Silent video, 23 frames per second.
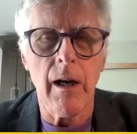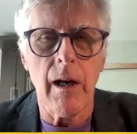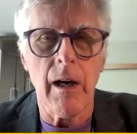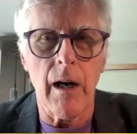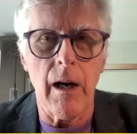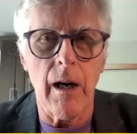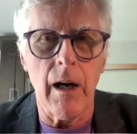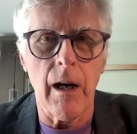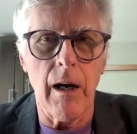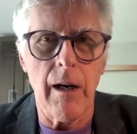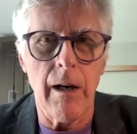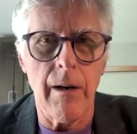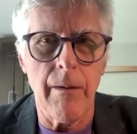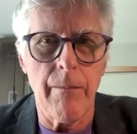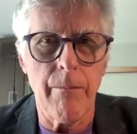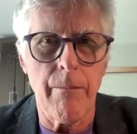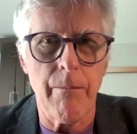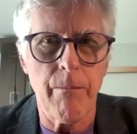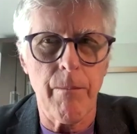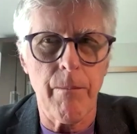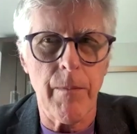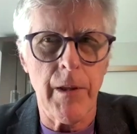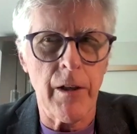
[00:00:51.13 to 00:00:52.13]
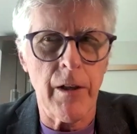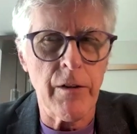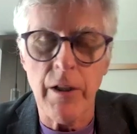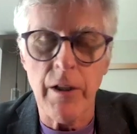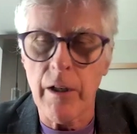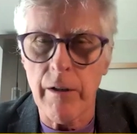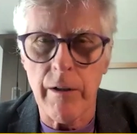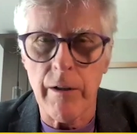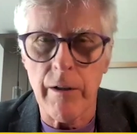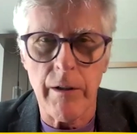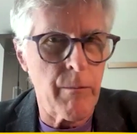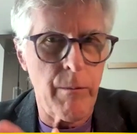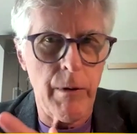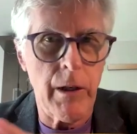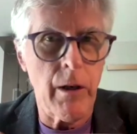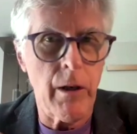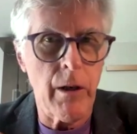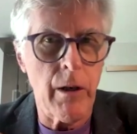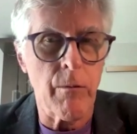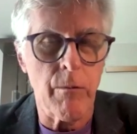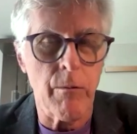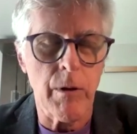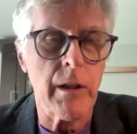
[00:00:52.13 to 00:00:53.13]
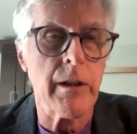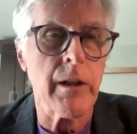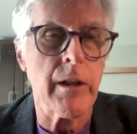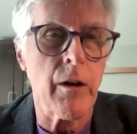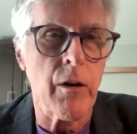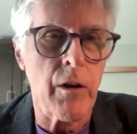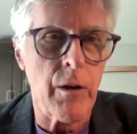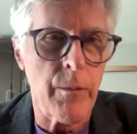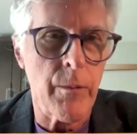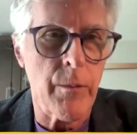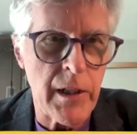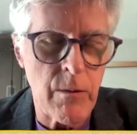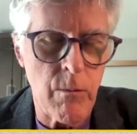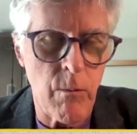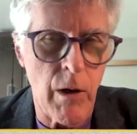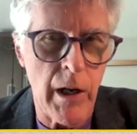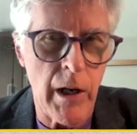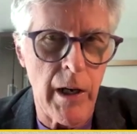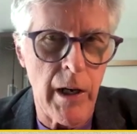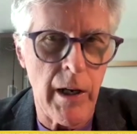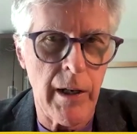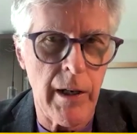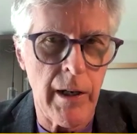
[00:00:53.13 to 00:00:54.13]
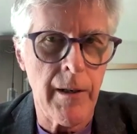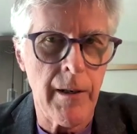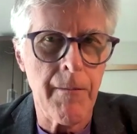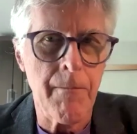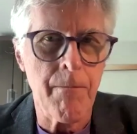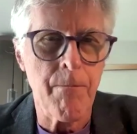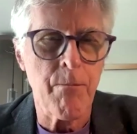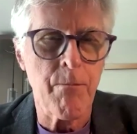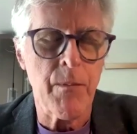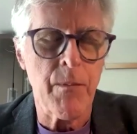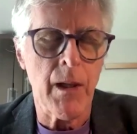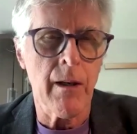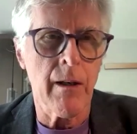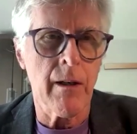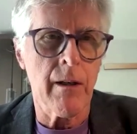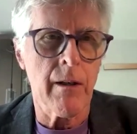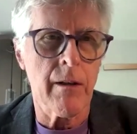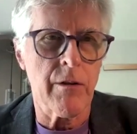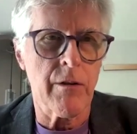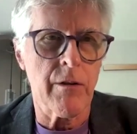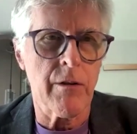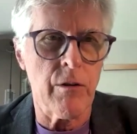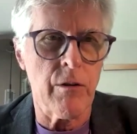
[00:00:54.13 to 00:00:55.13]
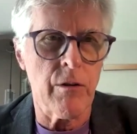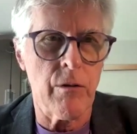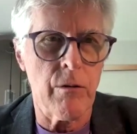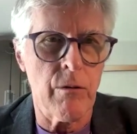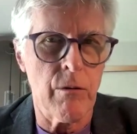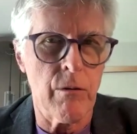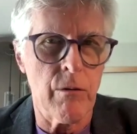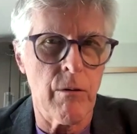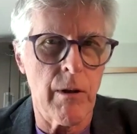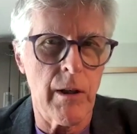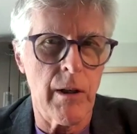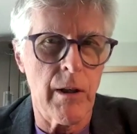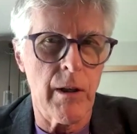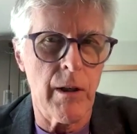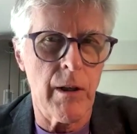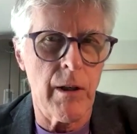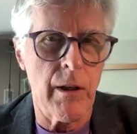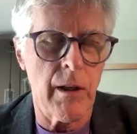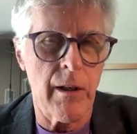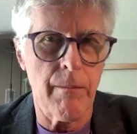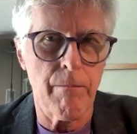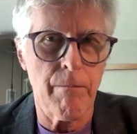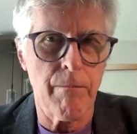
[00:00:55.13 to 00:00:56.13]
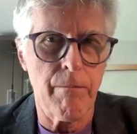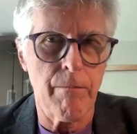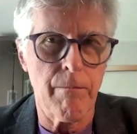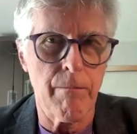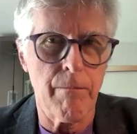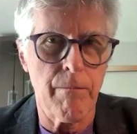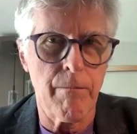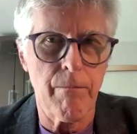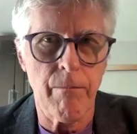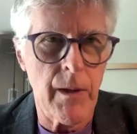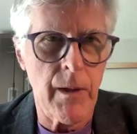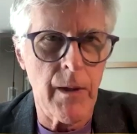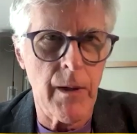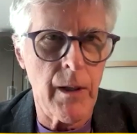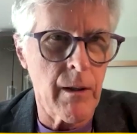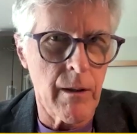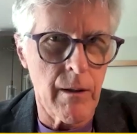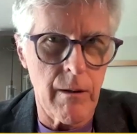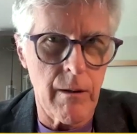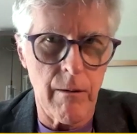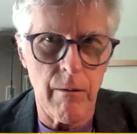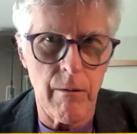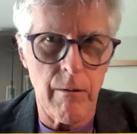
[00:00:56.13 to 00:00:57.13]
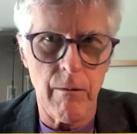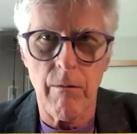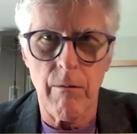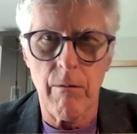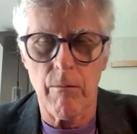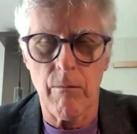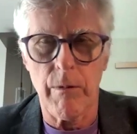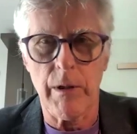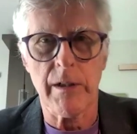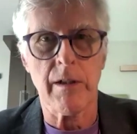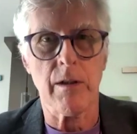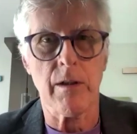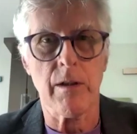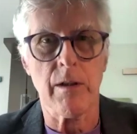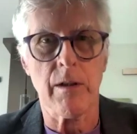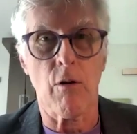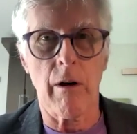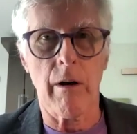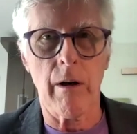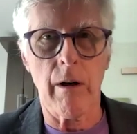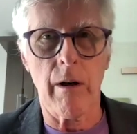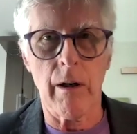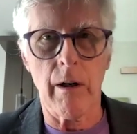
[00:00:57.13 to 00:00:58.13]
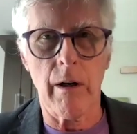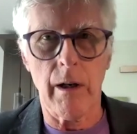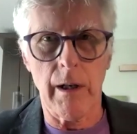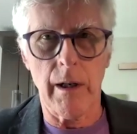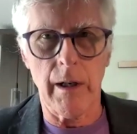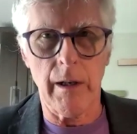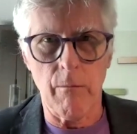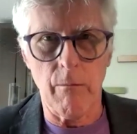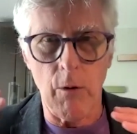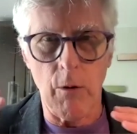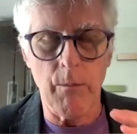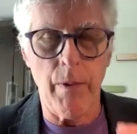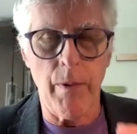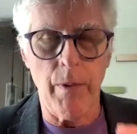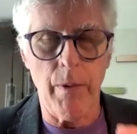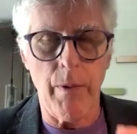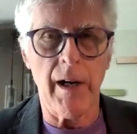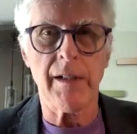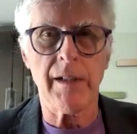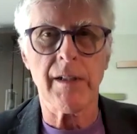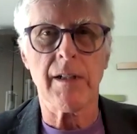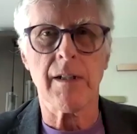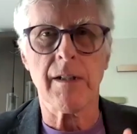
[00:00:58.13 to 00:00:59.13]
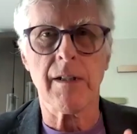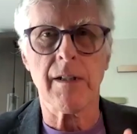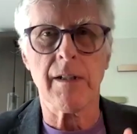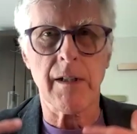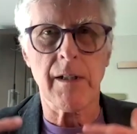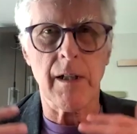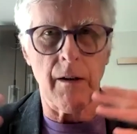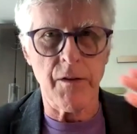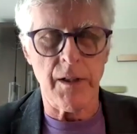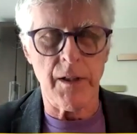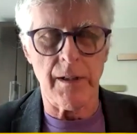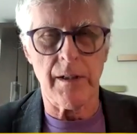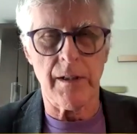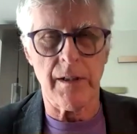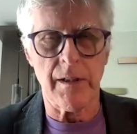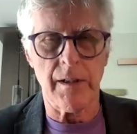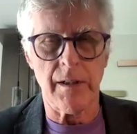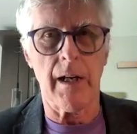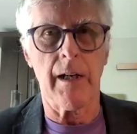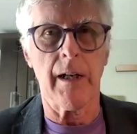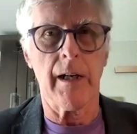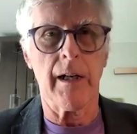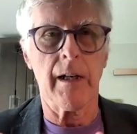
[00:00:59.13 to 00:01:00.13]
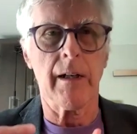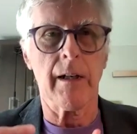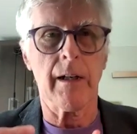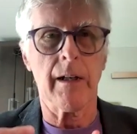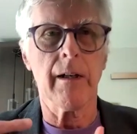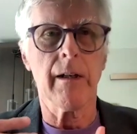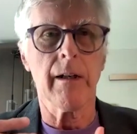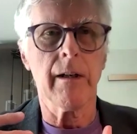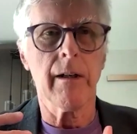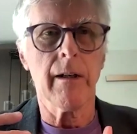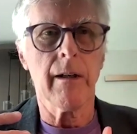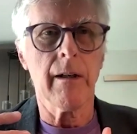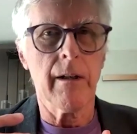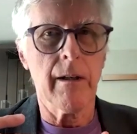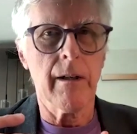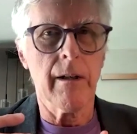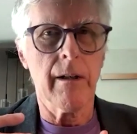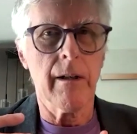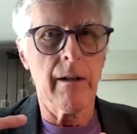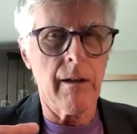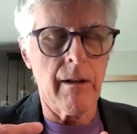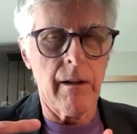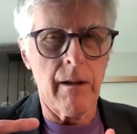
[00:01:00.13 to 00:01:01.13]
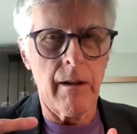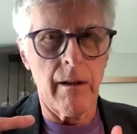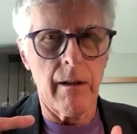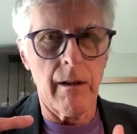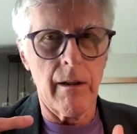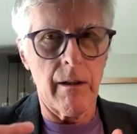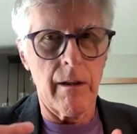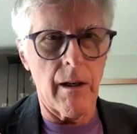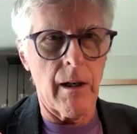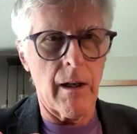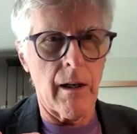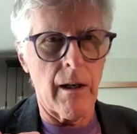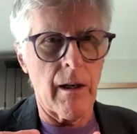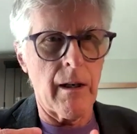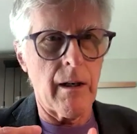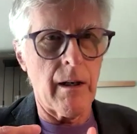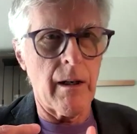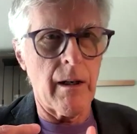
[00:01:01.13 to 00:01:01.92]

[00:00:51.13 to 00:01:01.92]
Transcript: um, they'll tell you that we don't really know the best way to um, restore a robust, self-sustaining uh,